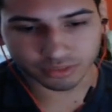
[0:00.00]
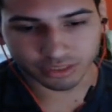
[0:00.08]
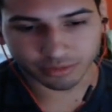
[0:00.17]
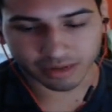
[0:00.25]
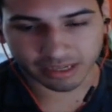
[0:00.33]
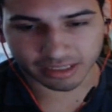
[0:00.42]

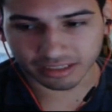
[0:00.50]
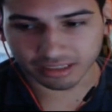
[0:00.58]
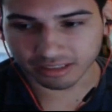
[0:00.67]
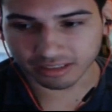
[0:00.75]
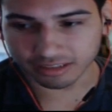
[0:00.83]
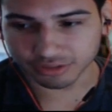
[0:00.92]

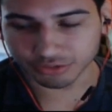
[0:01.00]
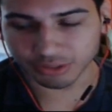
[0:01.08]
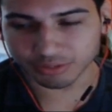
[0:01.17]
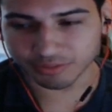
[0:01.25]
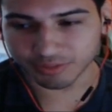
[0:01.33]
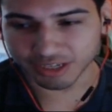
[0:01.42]
my
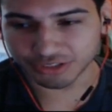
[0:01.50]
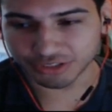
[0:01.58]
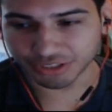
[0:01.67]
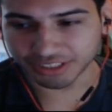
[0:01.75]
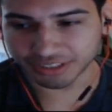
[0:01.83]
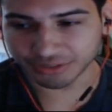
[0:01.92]
description of my
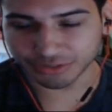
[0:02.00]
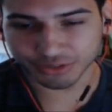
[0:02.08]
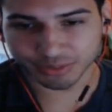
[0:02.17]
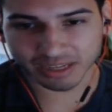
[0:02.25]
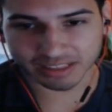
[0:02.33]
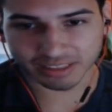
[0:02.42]
journey through
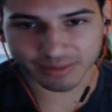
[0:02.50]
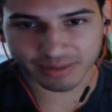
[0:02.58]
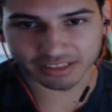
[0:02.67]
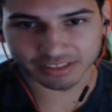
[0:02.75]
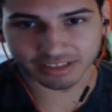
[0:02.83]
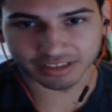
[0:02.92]
Smite this
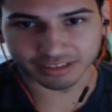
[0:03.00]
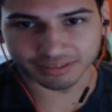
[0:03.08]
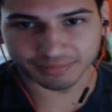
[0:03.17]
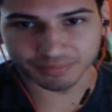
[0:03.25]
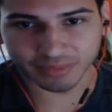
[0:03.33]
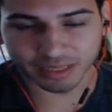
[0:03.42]
past
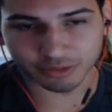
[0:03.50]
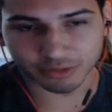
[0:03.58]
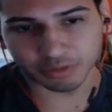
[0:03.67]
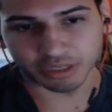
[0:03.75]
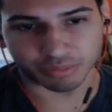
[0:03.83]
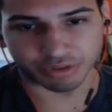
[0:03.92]
year. It
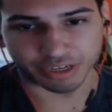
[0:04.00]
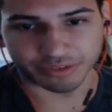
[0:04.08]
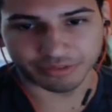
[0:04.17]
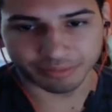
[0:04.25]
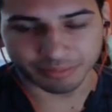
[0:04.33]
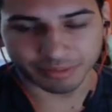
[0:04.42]
was pretty
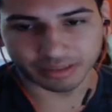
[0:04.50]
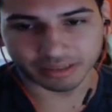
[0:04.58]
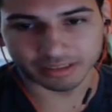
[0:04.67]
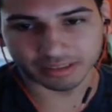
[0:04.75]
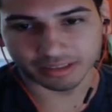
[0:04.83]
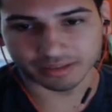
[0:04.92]
brief, but
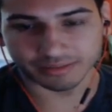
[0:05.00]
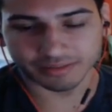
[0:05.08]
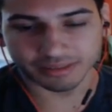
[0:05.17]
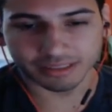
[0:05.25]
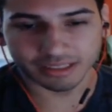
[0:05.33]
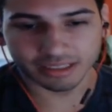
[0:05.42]

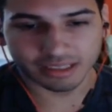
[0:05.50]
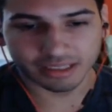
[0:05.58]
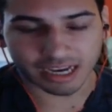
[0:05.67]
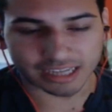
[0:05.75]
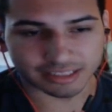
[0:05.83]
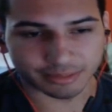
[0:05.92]

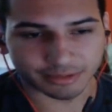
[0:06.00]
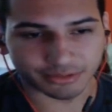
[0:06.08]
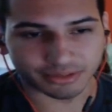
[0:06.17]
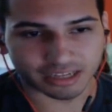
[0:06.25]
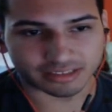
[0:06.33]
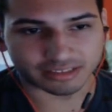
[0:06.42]
I skimmed
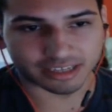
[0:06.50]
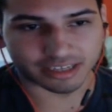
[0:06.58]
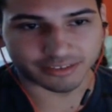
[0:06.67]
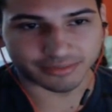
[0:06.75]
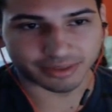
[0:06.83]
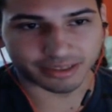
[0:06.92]
through a lot of
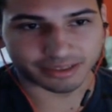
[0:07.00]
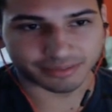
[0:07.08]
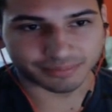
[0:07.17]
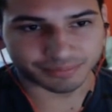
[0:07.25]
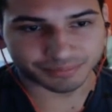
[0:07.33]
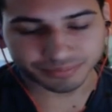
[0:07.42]
stuff. But
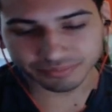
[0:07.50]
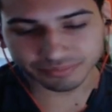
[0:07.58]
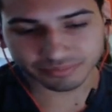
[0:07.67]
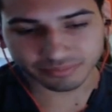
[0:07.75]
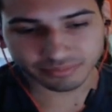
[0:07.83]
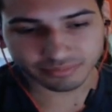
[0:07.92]

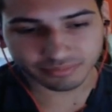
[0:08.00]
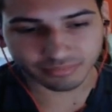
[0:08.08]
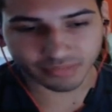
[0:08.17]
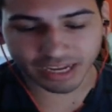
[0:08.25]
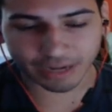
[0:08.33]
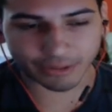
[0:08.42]

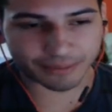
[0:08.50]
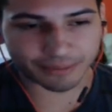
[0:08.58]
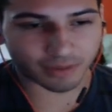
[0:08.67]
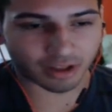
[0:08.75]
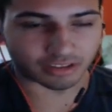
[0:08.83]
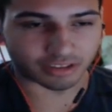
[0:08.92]
anyway,
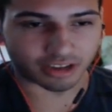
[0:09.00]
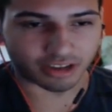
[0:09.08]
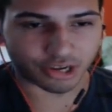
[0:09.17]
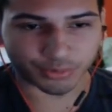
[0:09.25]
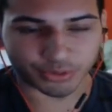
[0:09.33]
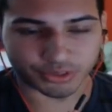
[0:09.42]
all in
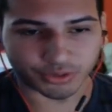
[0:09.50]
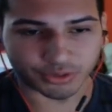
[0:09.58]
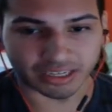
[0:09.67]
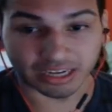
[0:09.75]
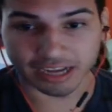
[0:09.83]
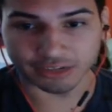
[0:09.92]
all, I hope you
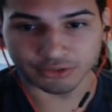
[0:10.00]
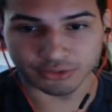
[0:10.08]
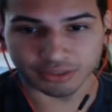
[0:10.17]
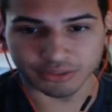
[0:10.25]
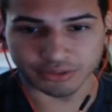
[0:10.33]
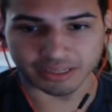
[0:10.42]
enjoyed it. I
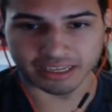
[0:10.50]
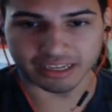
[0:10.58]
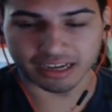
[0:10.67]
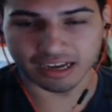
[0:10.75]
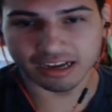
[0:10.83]
enjoyed doing it.